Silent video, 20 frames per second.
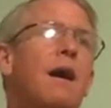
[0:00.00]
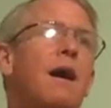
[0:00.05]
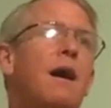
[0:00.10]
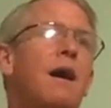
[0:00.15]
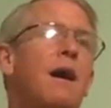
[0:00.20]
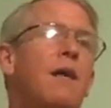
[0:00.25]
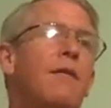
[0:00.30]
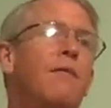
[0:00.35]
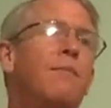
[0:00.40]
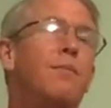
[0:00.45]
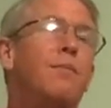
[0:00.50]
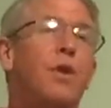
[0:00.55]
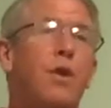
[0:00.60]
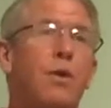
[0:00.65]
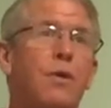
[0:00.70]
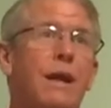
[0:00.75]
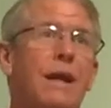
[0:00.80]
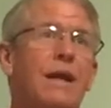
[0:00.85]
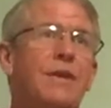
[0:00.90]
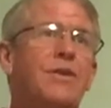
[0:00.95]
of
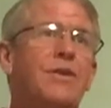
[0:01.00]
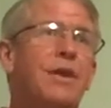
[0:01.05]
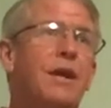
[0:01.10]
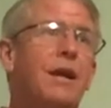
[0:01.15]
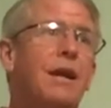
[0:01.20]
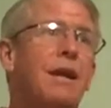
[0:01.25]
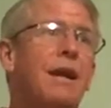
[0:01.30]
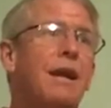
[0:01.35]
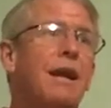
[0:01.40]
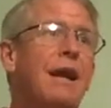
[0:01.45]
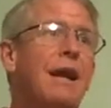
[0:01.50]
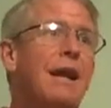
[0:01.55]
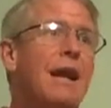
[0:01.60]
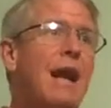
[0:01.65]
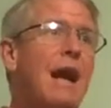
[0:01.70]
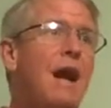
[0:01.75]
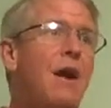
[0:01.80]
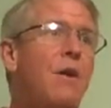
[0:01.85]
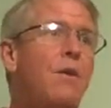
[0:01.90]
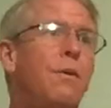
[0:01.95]
pronation and
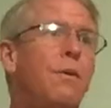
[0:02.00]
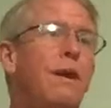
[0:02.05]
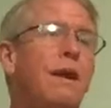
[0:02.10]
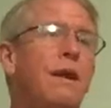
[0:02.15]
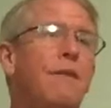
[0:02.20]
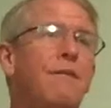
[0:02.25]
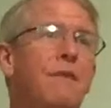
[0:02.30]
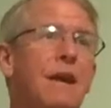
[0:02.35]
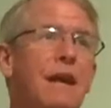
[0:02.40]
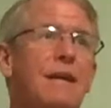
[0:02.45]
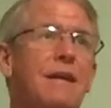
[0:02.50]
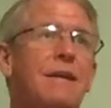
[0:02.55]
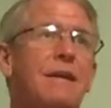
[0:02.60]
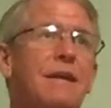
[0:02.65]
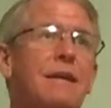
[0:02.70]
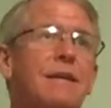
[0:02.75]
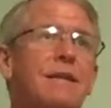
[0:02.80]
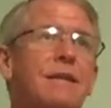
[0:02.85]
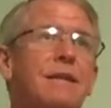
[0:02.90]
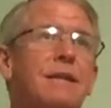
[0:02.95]
how it affects
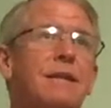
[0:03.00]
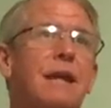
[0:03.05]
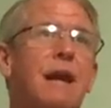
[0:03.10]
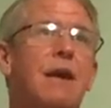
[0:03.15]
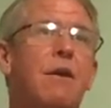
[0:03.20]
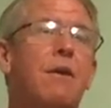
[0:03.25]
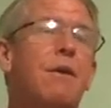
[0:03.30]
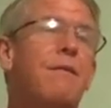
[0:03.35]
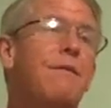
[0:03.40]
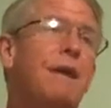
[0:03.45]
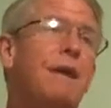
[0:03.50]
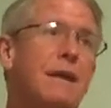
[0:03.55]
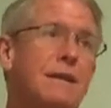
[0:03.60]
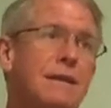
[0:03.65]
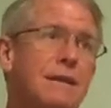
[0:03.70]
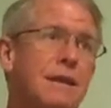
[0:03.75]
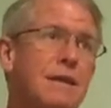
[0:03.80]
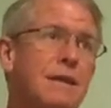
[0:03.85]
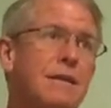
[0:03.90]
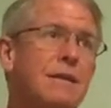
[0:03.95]

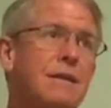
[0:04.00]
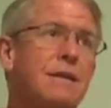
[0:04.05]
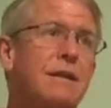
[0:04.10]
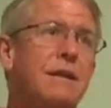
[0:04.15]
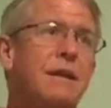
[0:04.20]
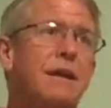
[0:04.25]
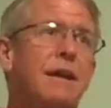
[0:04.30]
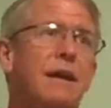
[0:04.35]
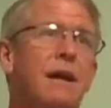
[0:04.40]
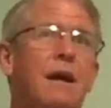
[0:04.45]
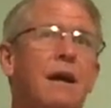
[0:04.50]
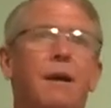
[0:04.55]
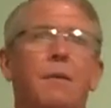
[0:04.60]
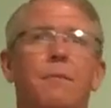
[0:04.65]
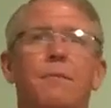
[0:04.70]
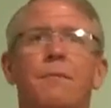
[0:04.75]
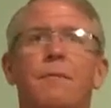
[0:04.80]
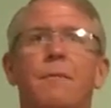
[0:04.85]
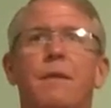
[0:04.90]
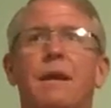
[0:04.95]
us
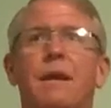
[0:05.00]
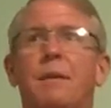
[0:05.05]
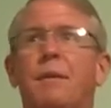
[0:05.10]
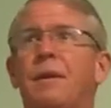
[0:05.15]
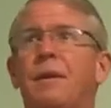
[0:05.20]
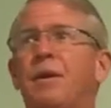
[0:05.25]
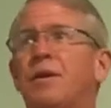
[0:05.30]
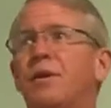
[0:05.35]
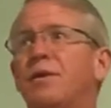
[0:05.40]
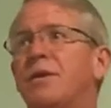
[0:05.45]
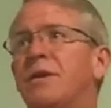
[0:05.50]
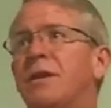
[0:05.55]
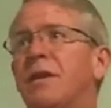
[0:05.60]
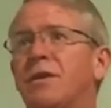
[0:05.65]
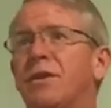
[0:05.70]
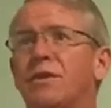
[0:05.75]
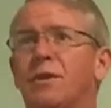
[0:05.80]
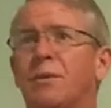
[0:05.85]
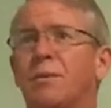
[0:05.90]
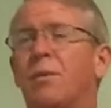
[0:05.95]
can be used to
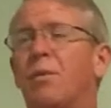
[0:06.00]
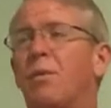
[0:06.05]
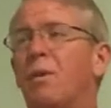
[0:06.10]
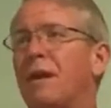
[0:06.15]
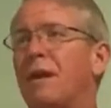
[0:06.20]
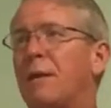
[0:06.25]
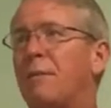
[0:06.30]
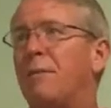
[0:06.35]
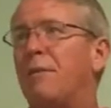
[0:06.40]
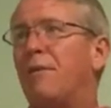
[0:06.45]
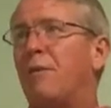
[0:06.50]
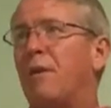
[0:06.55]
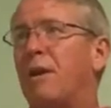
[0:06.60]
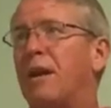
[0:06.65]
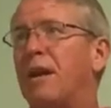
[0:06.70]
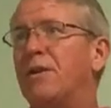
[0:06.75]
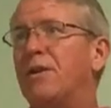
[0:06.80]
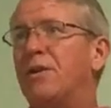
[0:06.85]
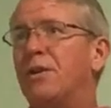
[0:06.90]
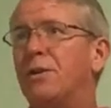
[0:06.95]
determine what type of
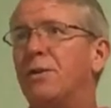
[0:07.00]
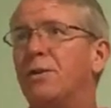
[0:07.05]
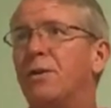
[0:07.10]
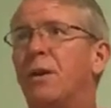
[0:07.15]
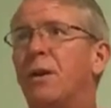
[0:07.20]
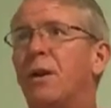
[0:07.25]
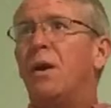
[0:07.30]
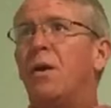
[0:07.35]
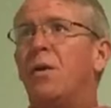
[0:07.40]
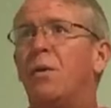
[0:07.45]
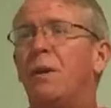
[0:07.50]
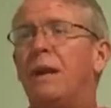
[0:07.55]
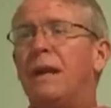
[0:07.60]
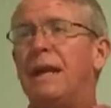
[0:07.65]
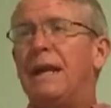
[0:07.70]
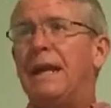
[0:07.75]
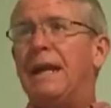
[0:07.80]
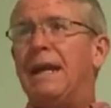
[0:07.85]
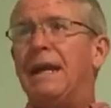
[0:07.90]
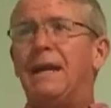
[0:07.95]
running shoe we
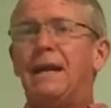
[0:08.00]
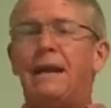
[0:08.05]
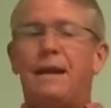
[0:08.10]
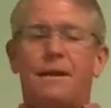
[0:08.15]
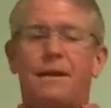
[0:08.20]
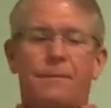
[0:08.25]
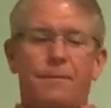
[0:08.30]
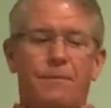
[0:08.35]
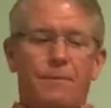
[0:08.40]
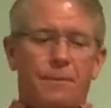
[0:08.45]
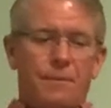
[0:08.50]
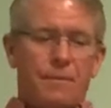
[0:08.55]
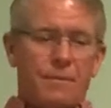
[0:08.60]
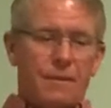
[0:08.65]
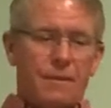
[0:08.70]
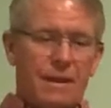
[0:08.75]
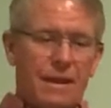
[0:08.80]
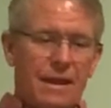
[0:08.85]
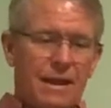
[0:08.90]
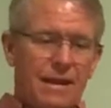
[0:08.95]
need,
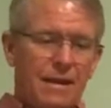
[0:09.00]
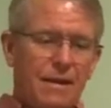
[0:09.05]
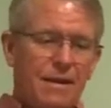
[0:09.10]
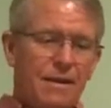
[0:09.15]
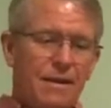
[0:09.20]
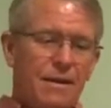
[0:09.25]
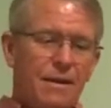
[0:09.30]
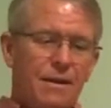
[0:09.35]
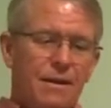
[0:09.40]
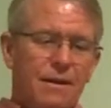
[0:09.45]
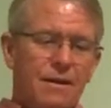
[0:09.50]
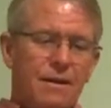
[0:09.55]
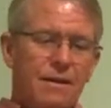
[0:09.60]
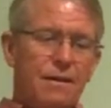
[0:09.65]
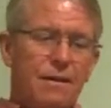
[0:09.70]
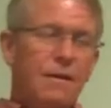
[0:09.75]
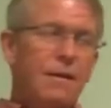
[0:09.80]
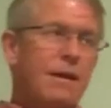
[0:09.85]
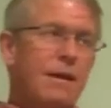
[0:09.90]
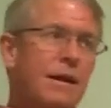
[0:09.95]
and
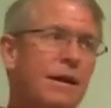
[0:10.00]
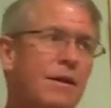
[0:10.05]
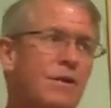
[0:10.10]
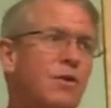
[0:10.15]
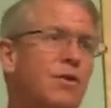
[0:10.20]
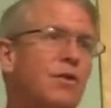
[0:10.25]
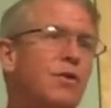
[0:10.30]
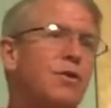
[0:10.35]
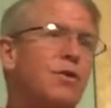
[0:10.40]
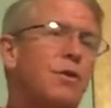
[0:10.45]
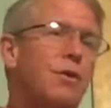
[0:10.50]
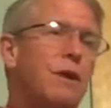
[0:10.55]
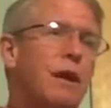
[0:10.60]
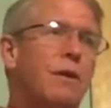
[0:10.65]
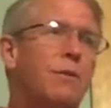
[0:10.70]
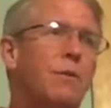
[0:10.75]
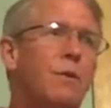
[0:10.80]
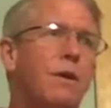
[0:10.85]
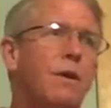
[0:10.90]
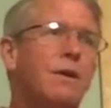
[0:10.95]
choose the
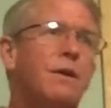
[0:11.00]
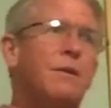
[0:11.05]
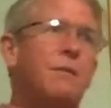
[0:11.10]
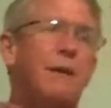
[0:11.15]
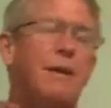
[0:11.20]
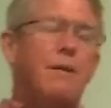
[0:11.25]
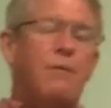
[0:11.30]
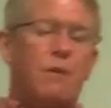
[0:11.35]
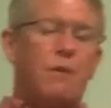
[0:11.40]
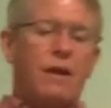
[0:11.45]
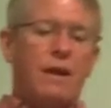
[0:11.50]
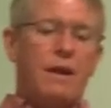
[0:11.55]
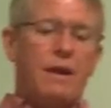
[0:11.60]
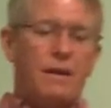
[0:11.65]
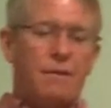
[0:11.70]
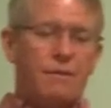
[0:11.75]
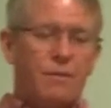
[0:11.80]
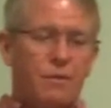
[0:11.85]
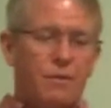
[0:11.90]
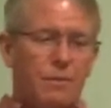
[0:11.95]
correct one to make running
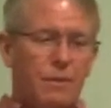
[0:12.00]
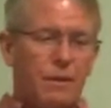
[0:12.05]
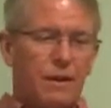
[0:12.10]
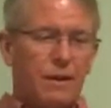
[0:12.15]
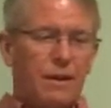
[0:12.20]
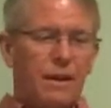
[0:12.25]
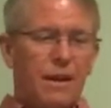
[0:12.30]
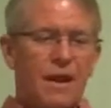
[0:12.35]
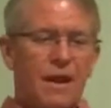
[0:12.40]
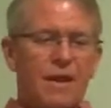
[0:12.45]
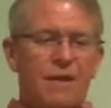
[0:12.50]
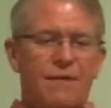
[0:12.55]
comfortably. The